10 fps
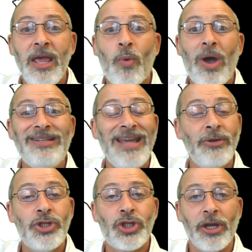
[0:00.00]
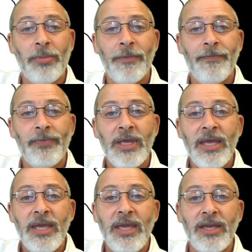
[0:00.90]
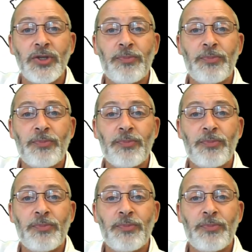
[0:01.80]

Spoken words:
White Township is